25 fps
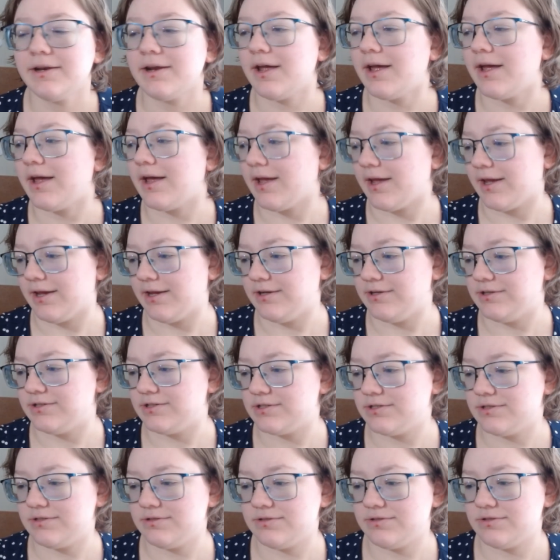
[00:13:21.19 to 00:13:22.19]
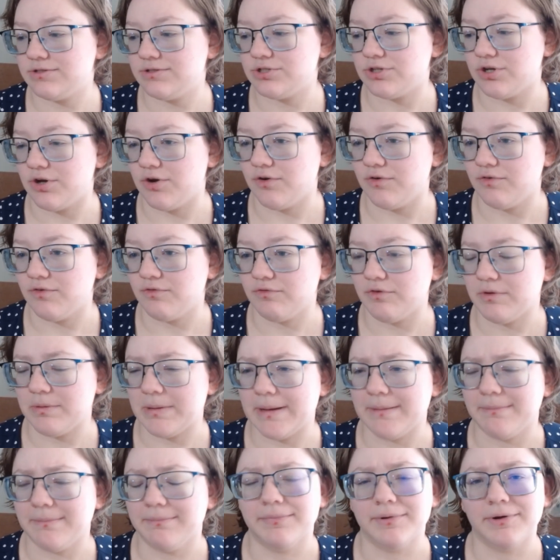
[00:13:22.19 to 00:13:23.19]
I don't
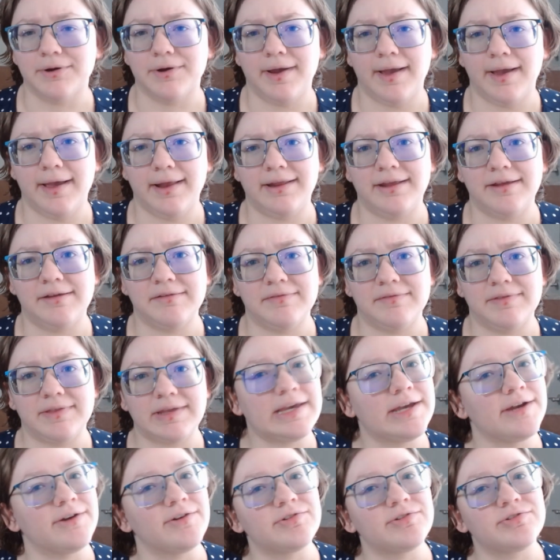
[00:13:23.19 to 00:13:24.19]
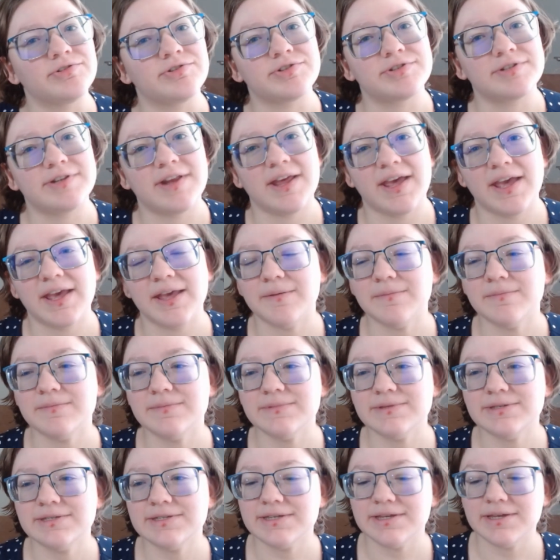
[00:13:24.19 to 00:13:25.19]
remember any of the characters'
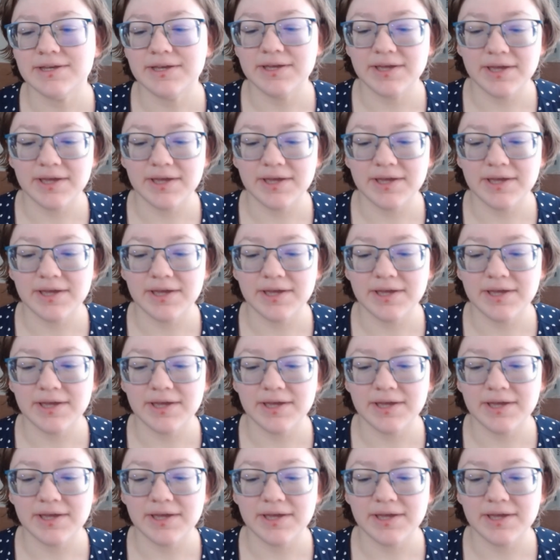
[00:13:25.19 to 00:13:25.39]
names.